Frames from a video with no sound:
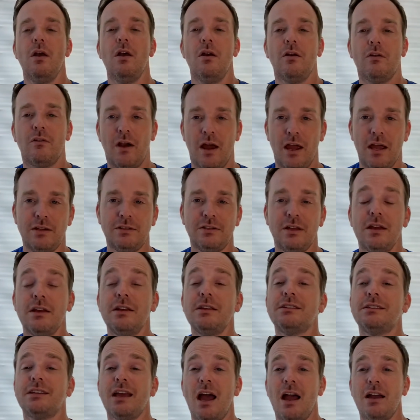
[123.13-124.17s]
right?
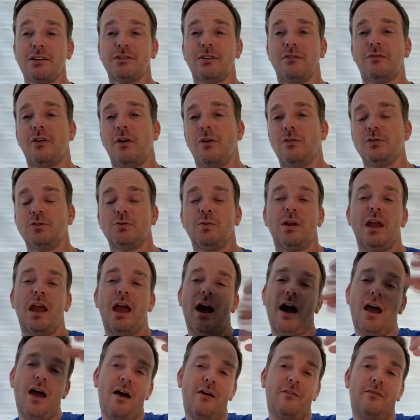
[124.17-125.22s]
Saxophones, we
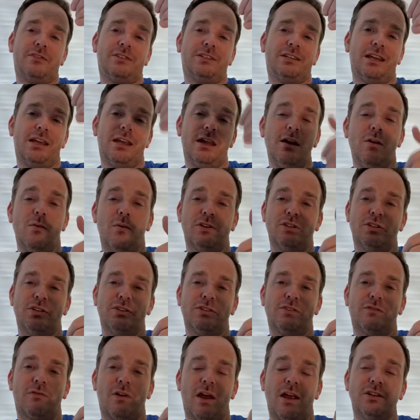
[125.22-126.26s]
have T, which
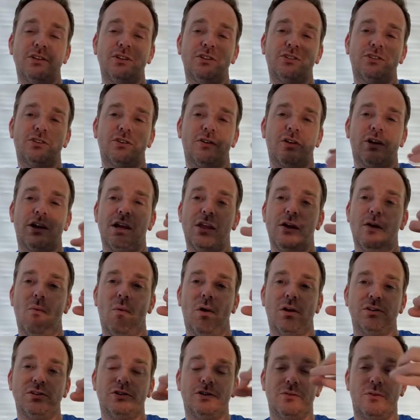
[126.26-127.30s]
is register key,
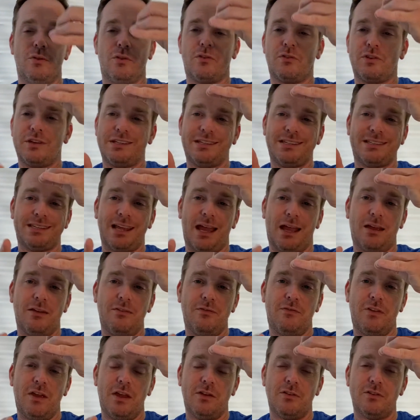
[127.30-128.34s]
one, two, three, second
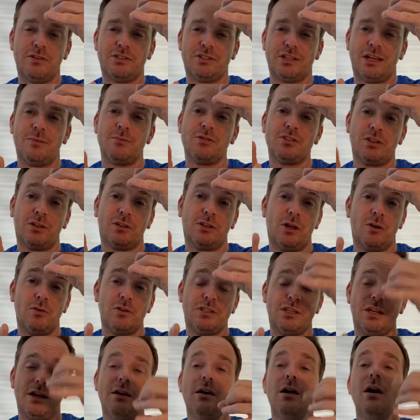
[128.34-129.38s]
finger, same as the low
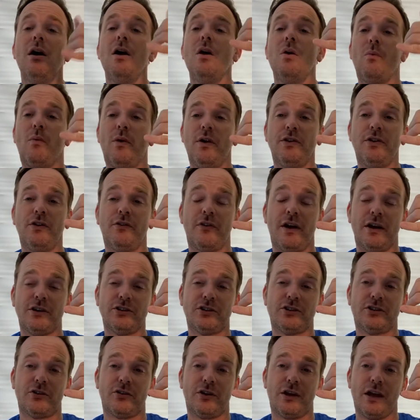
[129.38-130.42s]
T. With the
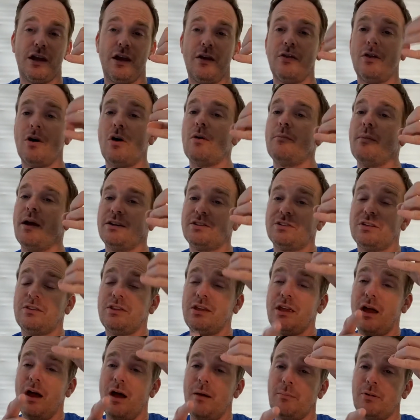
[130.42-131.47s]
register key, though, it makes it
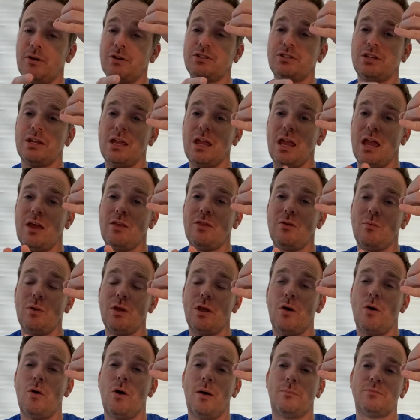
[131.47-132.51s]
the upper T, and then we
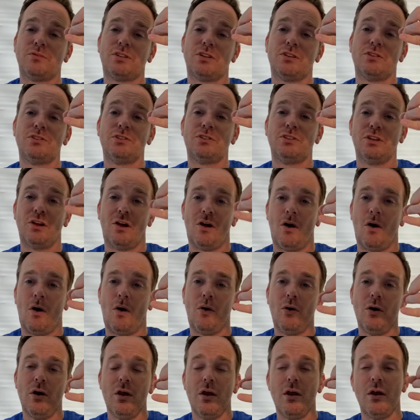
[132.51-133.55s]
go up to
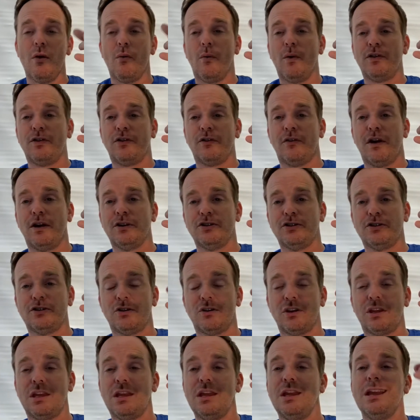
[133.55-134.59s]
Do. With the register
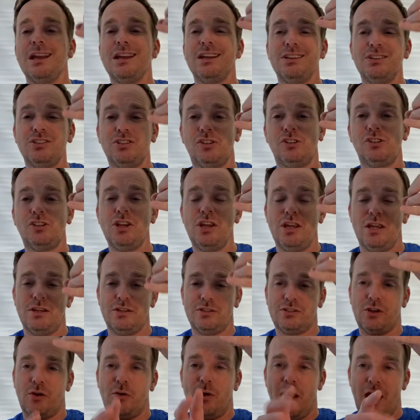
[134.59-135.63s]
key is G,
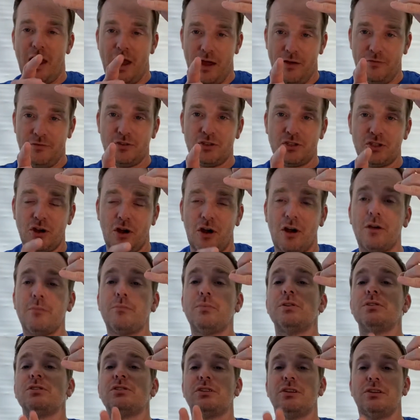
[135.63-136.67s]
so F
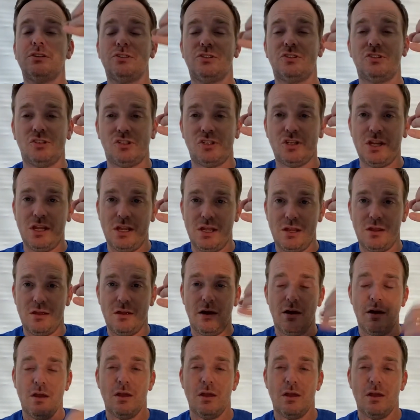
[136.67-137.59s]
sharp to G.